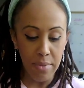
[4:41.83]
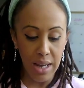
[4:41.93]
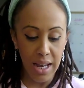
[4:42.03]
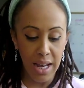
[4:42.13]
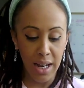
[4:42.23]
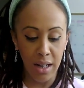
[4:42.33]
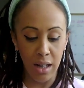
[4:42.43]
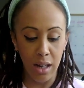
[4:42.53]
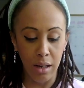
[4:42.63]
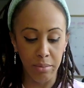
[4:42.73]

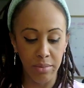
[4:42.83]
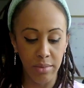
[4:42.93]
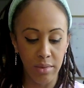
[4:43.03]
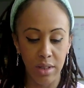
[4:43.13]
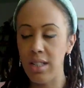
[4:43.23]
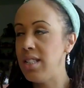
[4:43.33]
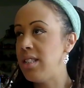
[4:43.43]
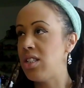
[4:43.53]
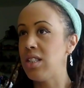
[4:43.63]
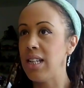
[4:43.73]
And
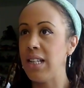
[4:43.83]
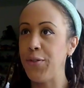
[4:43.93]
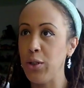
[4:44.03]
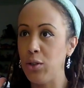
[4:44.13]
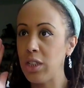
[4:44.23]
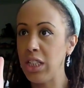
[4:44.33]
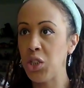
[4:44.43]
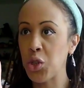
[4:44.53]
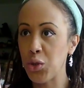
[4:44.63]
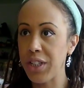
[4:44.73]
it's just like if you're looking
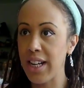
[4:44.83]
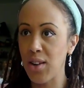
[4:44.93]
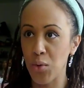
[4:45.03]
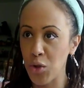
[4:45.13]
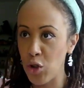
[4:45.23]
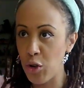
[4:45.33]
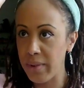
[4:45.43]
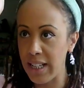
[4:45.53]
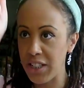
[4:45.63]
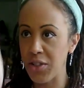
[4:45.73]
straight at a room,
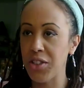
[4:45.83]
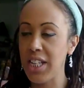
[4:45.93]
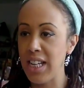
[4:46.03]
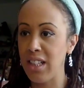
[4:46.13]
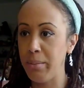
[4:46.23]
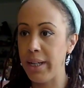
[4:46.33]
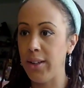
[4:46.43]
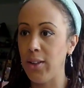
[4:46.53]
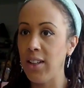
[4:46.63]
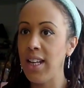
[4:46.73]
like you're dead in the
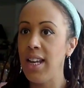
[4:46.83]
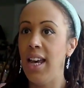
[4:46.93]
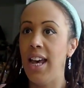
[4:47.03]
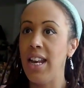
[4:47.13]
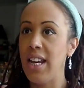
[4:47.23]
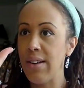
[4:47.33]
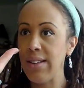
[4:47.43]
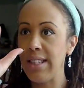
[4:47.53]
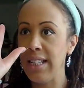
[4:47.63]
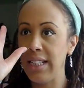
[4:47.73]
middle and
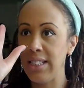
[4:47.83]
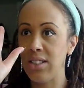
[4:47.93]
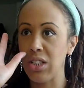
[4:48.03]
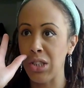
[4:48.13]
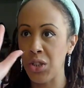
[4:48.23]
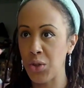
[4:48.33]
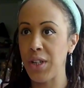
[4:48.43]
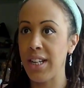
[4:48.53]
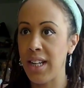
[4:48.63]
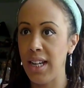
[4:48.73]
everything is just
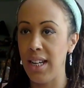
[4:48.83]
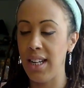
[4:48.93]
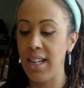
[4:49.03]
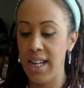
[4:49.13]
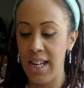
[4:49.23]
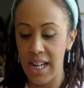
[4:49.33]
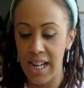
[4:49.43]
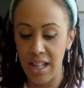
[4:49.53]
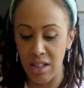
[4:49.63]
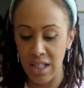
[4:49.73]
straight ahead.
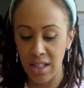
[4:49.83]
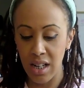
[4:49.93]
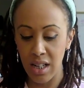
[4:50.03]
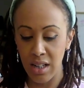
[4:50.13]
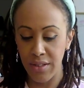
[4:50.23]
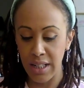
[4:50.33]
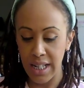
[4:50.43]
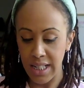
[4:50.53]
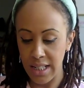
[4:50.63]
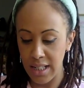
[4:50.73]
And that's kind of the
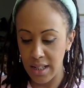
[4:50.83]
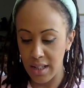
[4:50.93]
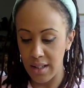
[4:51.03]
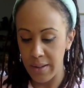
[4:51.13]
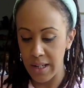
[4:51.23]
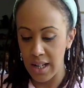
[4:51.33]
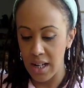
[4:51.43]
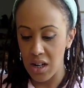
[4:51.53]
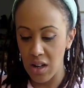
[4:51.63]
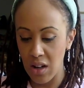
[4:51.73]
idea
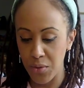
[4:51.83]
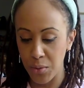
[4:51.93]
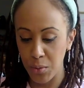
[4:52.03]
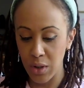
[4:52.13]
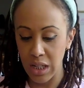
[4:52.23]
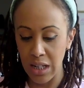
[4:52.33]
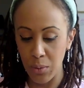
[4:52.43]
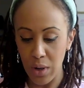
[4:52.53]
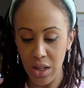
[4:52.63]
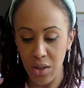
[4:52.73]
of working
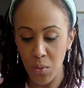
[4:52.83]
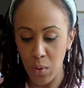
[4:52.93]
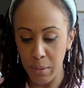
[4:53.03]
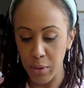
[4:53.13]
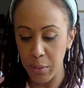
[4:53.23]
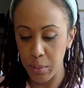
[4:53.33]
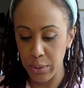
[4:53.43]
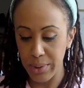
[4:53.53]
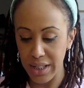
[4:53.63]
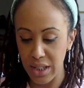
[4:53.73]
with 1 point
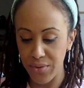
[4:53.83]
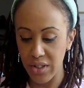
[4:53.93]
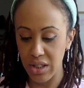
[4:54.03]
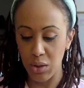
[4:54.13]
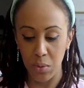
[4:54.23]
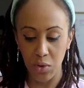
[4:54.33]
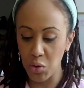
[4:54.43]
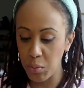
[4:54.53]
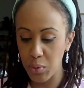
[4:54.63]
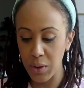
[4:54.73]
perspective versus with
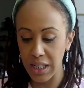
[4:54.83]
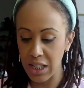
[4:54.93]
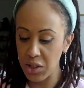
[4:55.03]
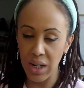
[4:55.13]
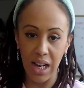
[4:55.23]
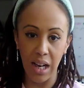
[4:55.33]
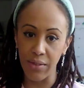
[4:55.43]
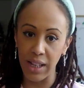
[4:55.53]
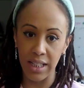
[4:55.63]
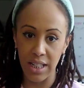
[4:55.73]
2 point. Then you
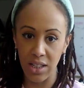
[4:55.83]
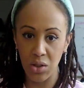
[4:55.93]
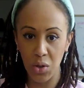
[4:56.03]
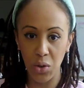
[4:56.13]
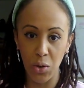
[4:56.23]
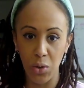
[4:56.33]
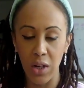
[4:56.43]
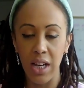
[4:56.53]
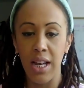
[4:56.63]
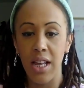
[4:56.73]
have like these two,
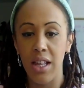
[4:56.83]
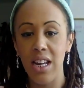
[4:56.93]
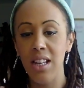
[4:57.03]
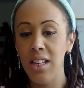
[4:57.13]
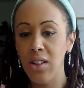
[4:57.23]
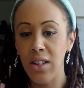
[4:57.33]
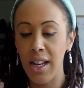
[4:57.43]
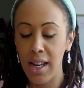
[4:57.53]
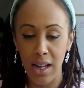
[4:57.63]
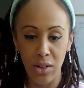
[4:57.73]
anything on an
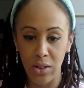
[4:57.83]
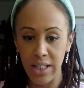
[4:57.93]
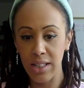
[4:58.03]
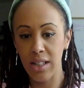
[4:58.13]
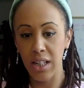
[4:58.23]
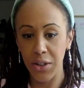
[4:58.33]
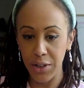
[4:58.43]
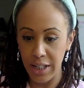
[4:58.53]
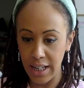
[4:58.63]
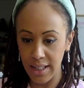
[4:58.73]
angle is going to
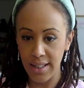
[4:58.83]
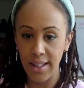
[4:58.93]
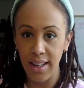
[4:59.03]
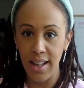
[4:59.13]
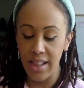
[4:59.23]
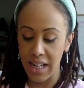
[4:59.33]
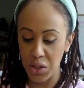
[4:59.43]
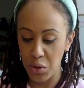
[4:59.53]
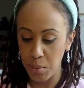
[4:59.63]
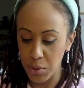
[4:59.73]
create at
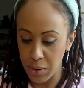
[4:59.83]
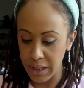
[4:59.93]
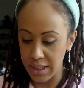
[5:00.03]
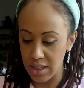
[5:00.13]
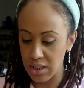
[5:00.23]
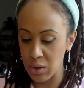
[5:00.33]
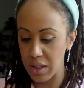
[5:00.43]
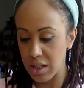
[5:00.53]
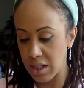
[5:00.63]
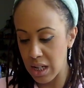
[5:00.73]
2 points. So I
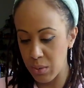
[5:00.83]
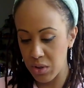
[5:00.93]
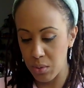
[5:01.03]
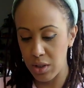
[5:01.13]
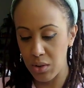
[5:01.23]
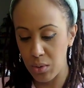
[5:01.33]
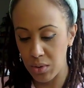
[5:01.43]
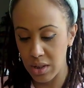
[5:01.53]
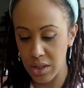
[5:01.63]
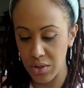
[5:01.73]
thought that was really cool
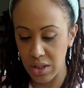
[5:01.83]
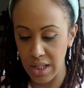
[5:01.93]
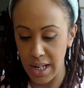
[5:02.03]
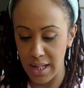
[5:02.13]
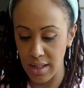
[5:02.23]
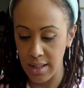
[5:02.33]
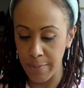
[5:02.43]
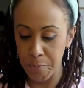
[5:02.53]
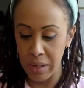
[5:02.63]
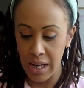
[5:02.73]
to understand
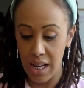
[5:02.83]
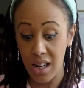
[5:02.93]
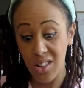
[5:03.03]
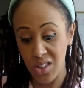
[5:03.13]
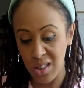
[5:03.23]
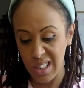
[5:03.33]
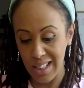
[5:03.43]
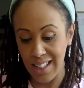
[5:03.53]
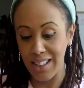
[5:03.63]
and like